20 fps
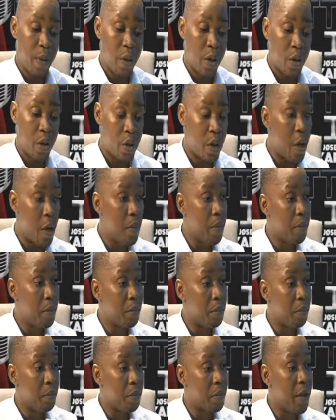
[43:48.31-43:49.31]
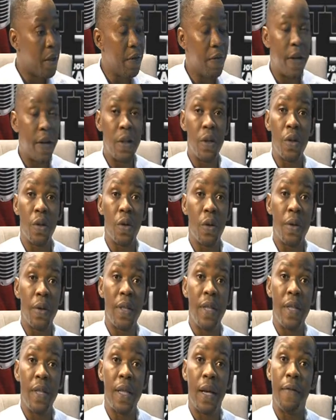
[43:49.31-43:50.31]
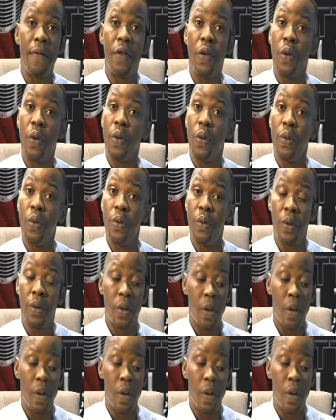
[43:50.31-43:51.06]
Some different authorities have their own,